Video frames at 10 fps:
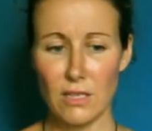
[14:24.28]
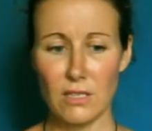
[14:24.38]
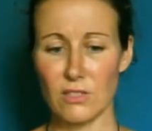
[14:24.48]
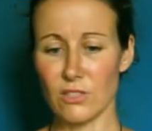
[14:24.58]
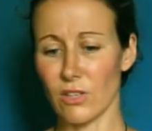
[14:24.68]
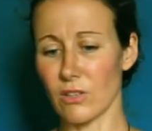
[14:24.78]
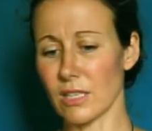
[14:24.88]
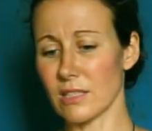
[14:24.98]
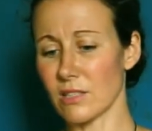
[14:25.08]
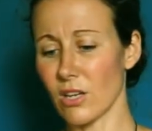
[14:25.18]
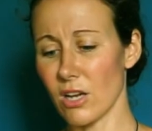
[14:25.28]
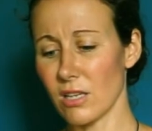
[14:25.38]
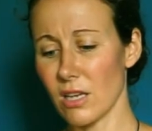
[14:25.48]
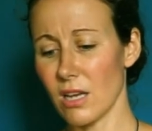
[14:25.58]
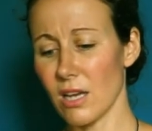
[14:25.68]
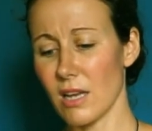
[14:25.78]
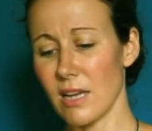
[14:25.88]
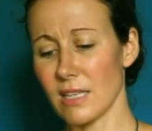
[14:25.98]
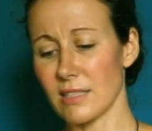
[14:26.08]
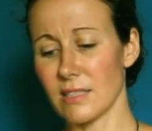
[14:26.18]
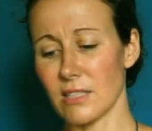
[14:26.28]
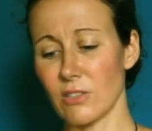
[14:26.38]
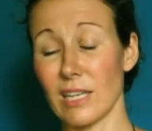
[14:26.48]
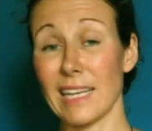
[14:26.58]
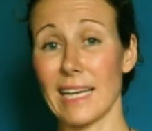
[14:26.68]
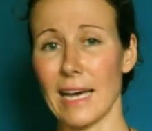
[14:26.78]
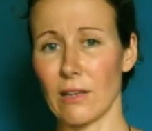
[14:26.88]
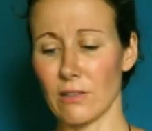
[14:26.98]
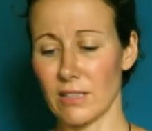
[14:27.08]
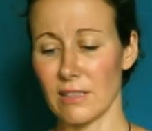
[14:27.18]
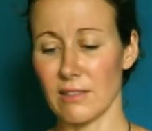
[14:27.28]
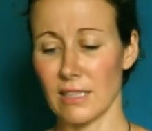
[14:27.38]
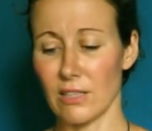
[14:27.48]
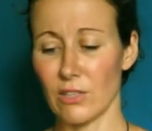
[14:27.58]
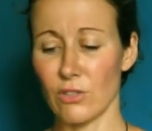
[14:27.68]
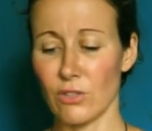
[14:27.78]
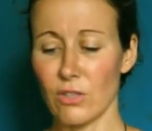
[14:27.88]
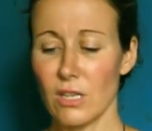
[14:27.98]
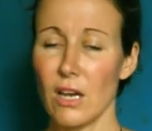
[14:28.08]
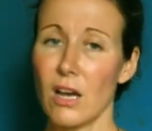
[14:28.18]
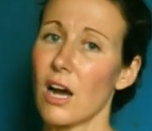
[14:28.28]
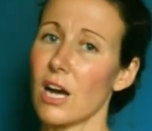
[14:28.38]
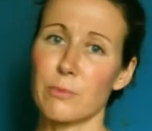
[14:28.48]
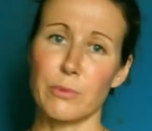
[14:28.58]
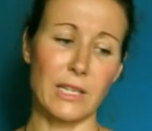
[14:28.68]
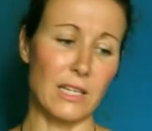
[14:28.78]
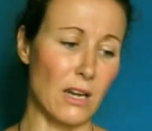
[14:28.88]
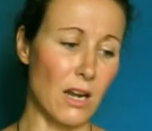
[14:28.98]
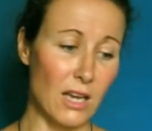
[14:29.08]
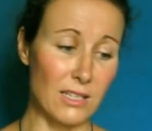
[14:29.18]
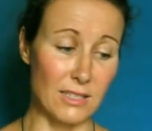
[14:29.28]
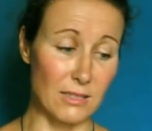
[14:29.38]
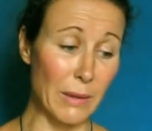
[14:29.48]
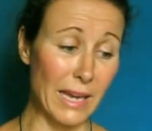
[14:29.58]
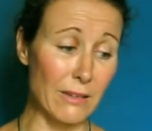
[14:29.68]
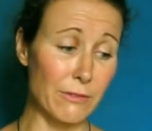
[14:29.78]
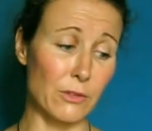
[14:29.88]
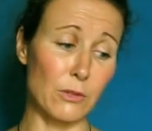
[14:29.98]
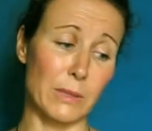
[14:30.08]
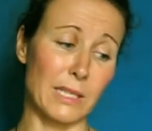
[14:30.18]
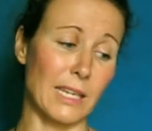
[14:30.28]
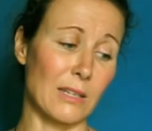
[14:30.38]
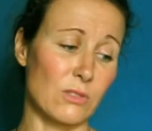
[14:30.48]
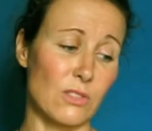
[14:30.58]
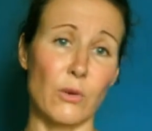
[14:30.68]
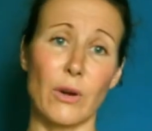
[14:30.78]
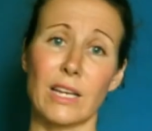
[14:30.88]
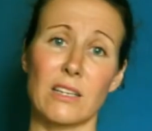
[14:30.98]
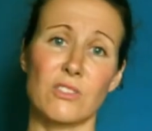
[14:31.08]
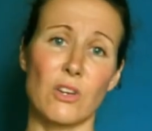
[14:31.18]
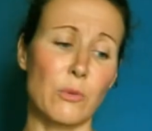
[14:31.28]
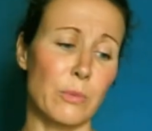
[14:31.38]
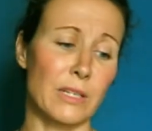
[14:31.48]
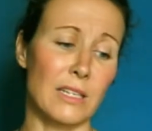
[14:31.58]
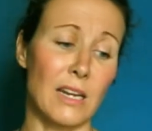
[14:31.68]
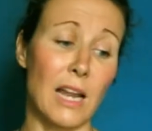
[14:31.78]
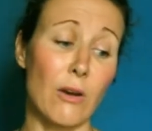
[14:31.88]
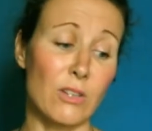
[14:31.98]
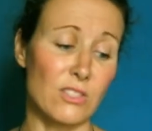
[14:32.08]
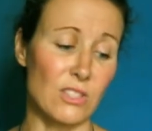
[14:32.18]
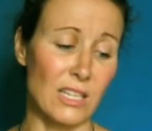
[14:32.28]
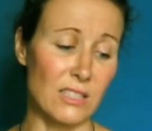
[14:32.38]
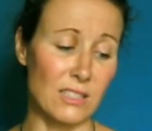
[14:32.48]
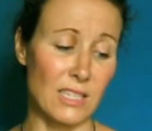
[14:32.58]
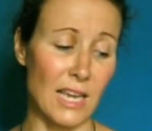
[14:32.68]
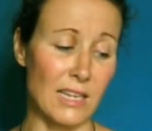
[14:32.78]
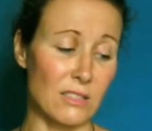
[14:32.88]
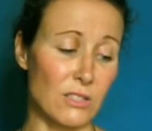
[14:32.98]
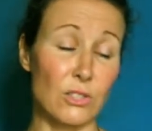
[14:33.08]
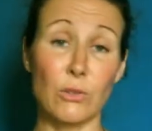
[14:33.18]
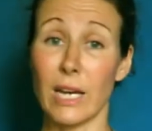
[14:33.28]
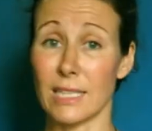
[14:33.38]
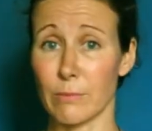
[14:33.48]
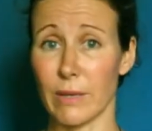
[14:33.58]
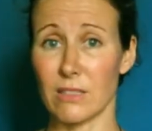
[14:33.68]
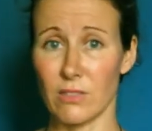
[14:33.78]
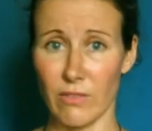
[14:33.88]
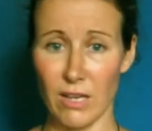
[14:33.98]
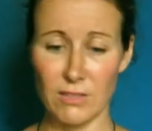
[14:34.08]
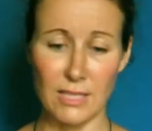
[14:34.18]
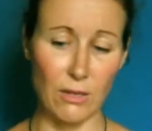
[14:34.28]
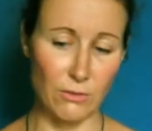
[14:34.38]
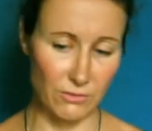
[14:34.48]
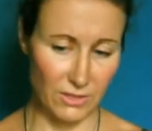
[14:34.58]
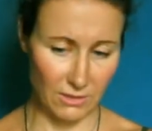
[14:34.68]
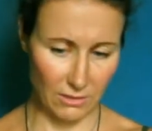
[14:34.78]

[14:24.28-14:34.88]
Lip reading: So it's not necessarily a healthy thing, you know. Heartbreak and loss is painful, but it can also crack us open and allow us to understand new aspects of ourselves.